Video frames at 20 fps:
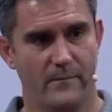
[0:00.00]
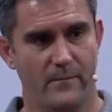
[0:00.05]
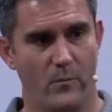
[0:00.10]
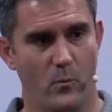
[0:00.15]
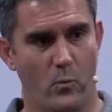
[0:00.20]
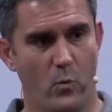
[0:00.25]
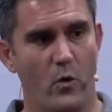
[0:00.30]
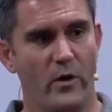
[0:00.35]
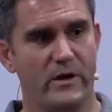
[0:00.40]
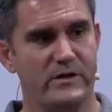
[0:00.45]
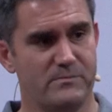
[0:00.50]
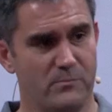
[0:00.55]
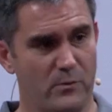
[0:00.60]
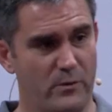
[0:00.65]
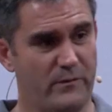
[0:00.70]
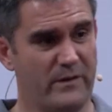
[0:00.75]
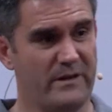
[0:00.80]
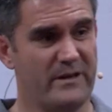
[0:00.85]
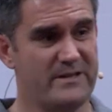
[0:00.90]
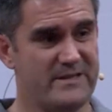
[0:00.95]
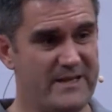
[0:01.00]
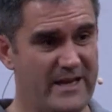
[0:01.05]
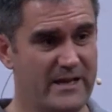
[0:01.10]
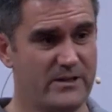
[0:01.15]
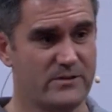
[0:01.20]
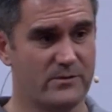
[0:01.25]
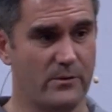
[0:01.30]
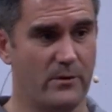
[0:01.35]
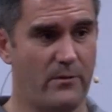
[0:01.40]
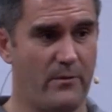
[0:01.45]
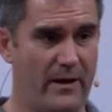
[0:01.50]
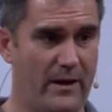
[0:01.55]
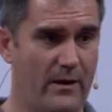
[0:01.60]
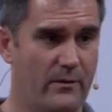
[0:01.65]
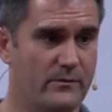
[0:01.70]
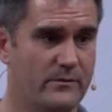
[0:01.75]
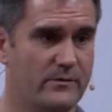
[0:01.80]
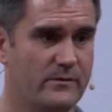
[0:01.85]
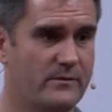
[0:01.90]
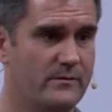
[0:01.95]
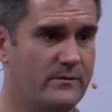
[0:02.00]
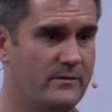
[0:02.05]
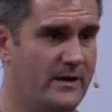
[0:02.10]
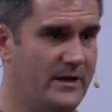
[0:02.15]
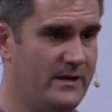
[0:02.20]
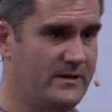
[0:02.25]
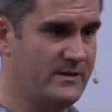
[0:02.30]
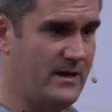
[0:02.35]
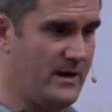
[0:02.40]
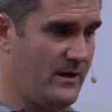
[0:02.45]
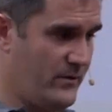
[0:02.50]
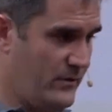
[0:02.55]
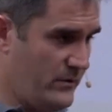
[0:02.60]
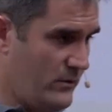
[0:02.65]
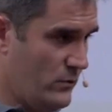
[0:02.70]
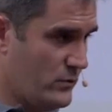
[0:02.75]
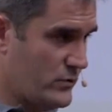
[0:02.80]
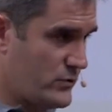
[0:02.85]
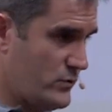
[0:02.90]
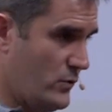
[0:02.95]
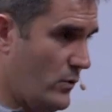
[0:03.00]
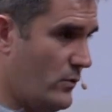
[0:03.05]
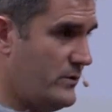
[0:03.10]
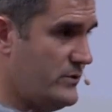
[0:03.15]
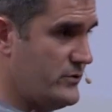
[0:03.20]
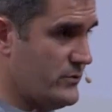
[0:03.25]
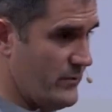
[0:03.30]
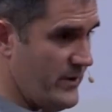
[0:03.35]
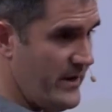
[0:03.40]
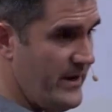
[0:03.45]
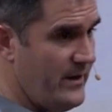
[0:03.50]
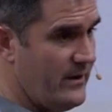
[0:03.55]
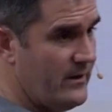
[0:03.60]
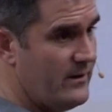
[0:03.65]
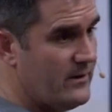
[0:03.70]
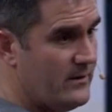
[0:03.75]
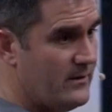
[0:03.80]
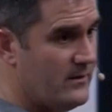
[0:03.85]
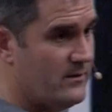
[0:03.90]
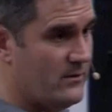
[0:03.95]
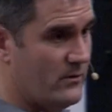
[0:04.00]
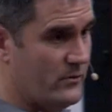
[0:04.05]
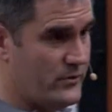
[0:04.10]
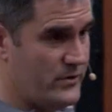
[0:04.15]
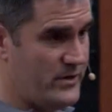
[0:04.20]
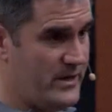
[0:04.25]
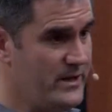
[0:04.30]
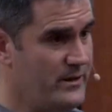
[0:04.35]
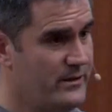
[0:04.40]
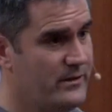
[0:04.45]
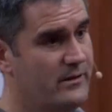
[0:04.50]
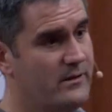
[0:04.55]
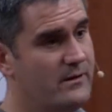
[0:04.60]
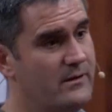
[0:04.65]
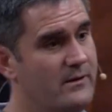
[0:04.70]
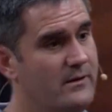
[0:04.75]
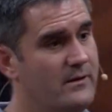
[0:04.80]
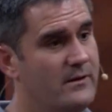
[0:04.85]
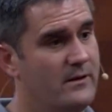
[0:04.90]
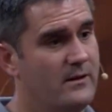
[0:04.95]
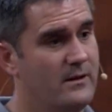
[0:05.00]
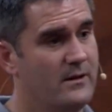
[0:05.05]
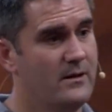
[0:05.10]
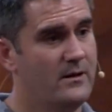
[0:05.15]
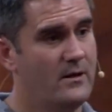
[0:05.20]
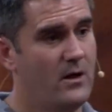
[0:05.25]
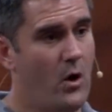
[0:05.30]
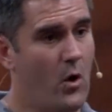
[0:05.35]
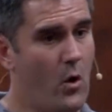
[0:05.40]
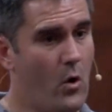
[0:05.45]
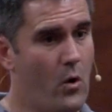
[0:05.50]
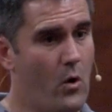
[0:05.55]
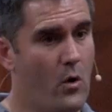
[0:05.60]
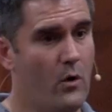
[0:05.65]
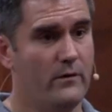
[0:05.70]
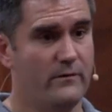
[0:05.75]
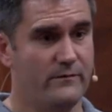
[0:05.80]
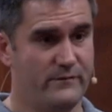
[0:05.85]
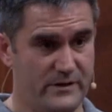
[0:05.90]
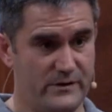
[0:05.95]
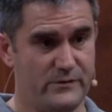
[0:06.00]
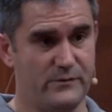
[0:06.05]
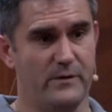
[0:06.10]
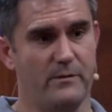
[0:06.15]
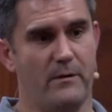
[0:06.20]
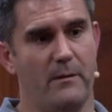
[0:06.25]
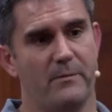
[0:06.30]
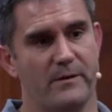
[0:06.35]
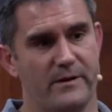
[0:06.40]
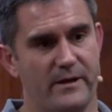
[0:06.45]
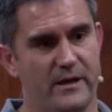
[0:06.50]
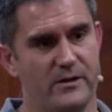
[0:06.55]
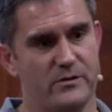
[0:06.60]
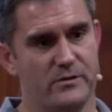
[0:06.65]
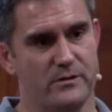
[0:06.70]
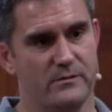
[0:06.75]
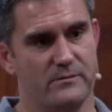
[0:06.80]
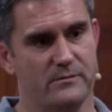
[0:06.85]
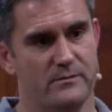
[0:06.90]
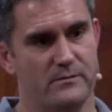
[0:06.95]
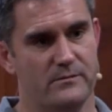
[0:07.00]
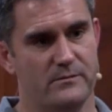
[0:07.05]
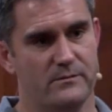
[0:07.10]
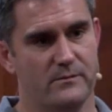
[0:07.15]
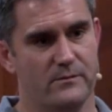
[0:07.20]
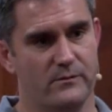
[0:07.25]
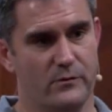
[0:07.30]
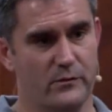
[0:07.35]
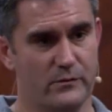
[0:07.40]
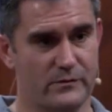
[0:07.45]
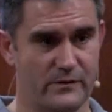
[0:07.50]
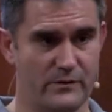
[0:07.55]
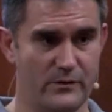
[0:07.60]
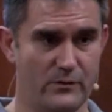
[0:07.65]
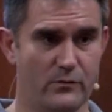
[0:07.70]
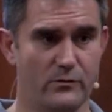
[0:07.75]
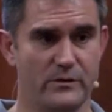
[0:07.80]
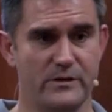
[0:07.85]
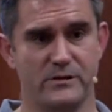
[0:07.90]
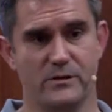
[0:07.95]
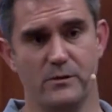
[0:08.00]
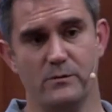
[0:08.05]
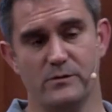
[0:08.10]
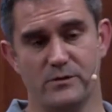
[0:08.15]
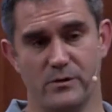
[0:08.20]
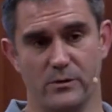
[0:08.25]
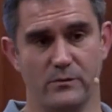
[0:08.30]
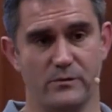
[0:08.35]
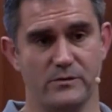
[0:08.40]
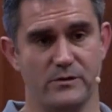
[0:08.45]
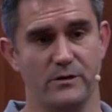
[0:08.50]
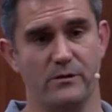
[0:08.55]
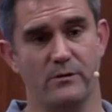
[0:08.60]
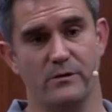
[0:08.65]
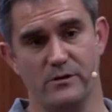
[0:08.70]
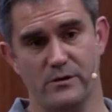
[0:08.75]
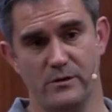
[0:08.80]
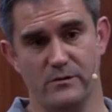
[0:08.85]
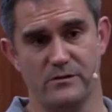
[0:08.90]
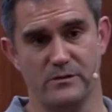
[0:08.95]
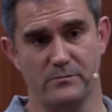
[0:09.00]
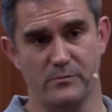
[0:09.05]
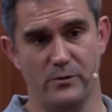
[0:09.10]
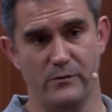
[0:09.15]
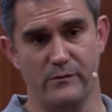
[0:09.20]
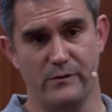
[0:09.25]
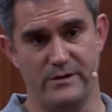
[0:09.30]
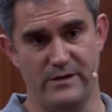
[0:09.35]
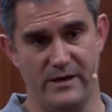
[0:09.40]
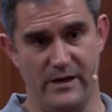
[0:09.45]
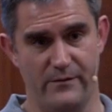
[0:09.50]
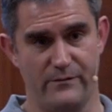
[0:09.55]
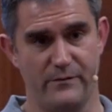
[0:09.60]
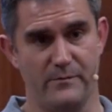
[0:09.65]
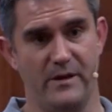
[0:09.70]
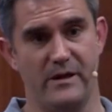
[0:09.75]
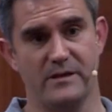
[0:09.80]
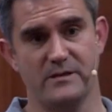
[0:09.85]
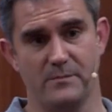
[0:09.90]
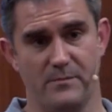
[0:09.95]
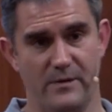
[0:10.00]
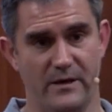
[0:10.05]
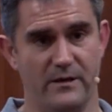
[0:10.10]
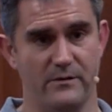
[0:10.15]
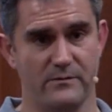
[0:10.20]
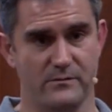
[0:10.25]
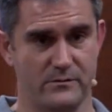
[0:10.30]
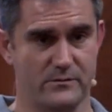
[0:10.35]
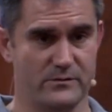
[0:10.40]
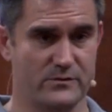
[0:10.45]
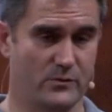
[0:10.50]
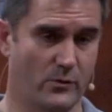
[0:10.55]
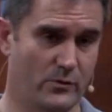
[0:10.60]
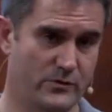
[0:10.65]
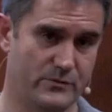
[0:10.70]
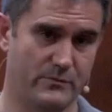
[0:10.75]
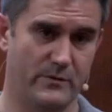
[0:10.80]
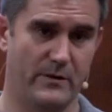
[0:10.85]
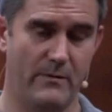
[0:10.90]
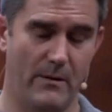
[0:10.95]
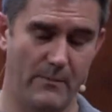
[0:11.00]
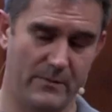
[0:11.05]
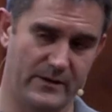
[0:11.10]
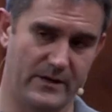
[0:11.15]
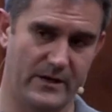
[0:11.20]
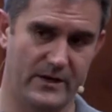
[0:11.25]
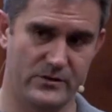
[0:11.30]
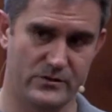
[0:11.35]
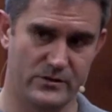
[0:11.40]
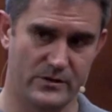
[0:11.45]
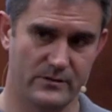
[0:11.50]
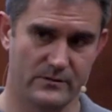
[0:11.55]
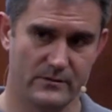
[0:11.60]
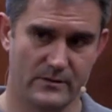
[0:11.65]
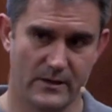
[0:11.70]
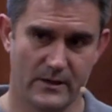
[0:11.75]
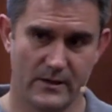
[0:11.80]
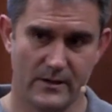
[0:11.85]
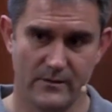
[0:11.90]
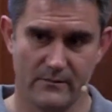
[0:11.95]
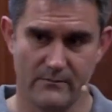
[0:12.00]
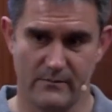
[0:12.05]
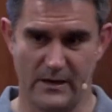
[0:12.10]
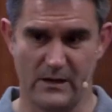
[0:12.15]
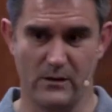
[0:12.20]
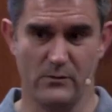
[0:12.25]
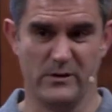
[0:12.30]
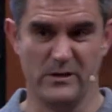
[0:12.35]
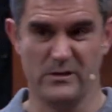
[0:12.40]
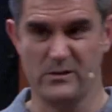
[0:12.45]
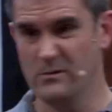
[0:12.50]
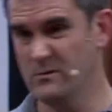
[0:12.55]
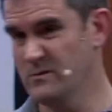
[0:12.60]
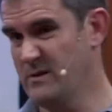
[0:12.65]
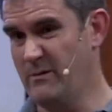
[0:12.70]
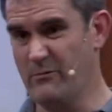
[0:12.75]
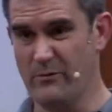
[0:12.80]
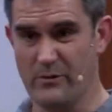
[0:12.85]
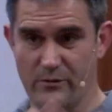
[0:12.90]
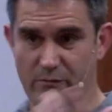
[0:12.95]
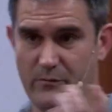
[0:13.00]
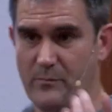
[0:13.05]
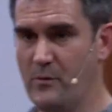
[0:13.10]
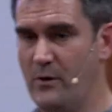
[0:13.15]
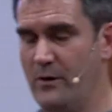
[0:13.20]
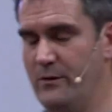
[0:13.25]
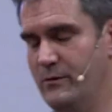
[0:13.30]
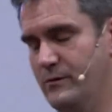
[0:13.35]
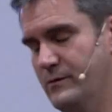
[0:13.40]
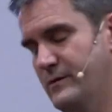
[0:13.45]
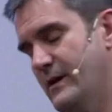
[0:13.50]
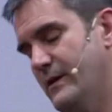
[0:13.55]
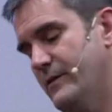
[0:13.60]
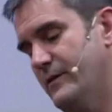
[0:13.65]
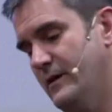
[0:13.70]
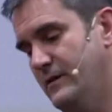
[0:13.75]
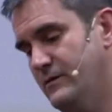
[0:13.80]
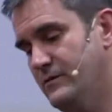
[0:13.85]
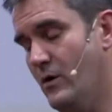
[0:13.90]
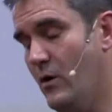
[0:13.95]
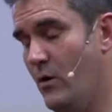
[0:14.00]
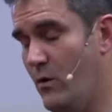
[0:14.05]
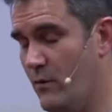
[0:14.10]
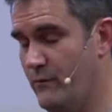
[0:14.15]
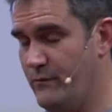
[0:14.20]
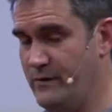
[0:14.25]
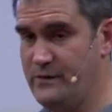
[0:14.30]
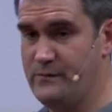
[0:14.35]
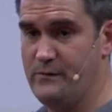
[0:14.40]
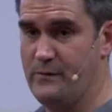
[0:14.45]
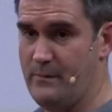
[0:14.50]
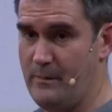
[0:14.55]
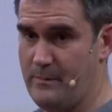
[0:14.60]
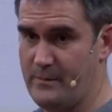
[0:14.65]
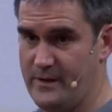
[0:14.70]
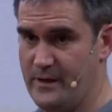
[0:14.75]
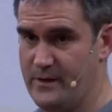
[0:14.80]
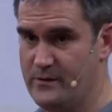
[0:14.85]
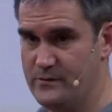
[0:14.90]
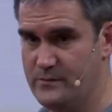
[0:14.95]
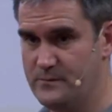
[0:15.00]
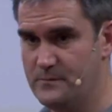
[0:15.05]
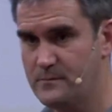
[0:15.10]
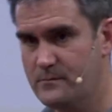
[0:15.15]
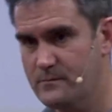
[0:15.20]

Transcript: What is moving the data around is either your storage array underneath or vSphere replication. Those are the only two tools that you can use to move the data from A to B. So storage array replication, including tools like Recover Point and those kind of things, or vSphere replication.